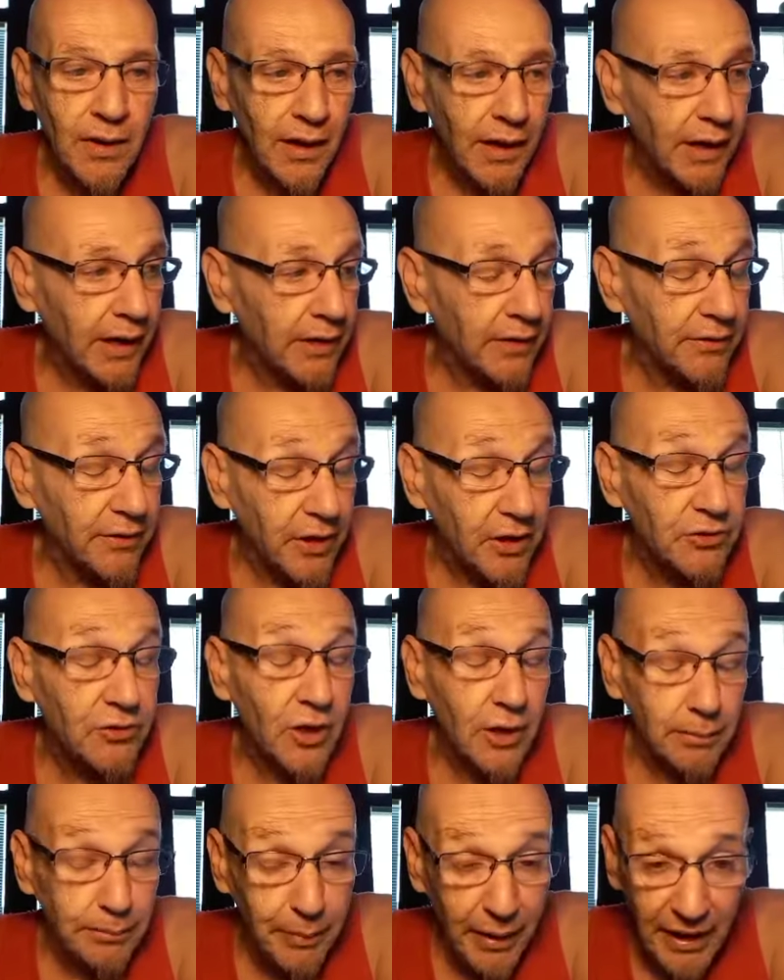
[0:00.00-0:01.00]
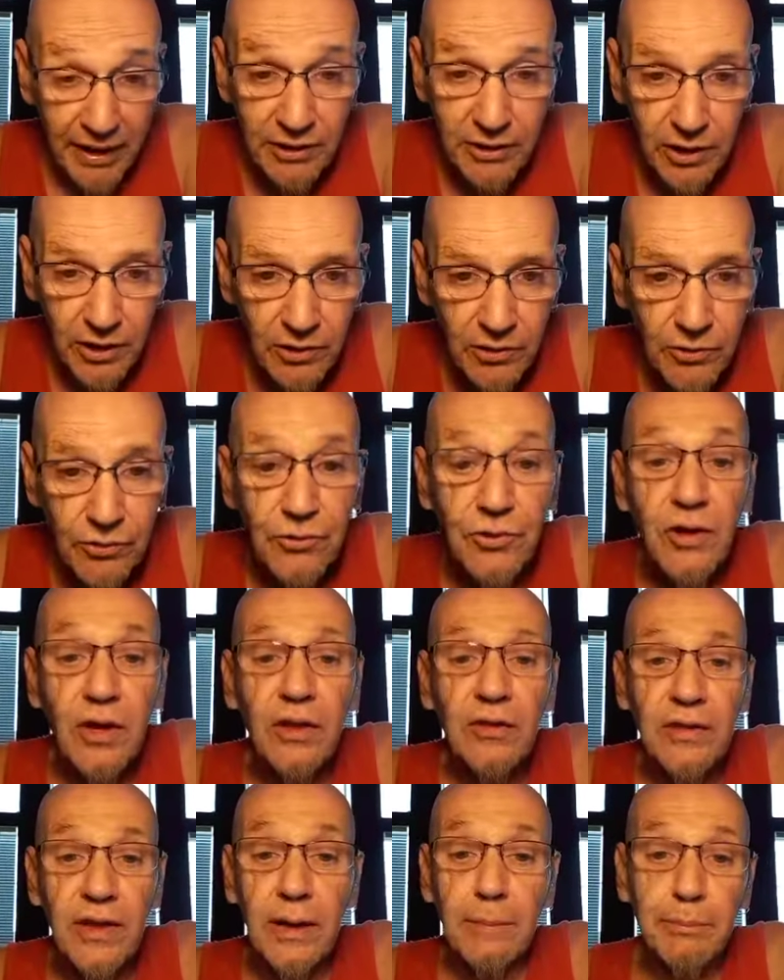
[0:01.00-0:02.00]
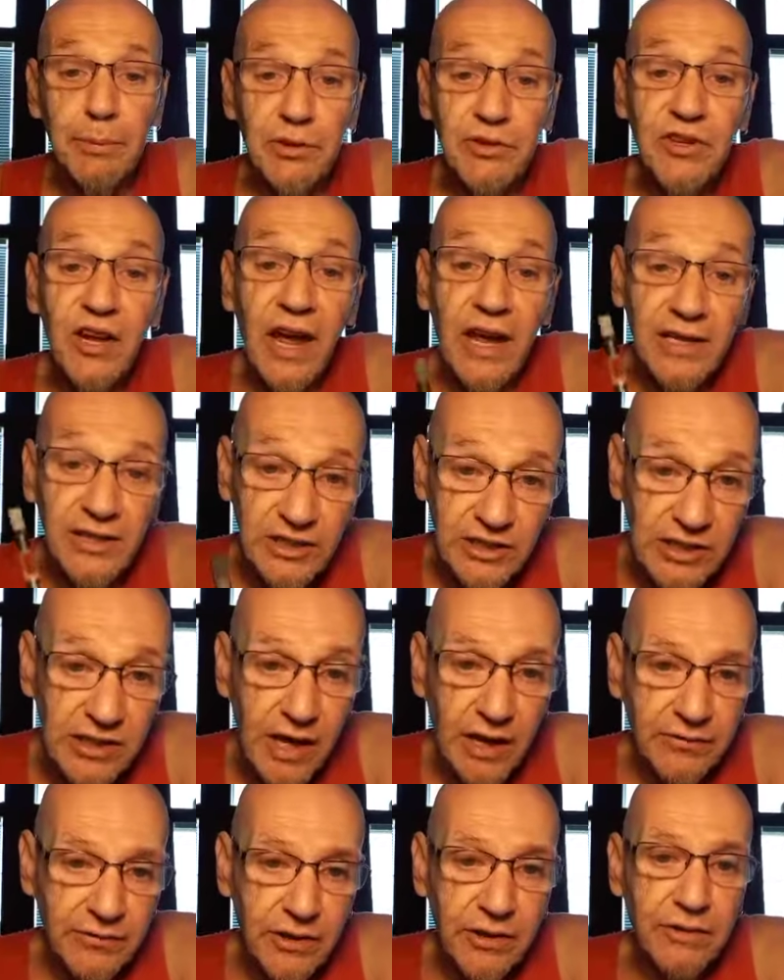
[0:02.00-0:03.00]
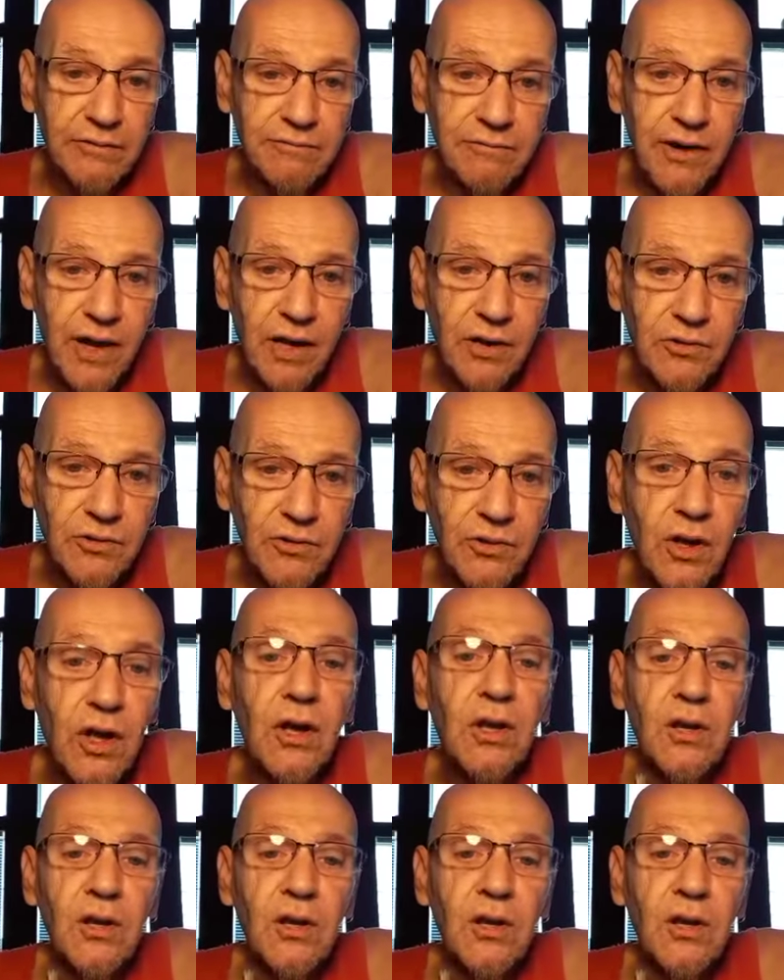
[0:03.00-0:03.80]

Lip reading: And things like painkillers, they potentiate the effects.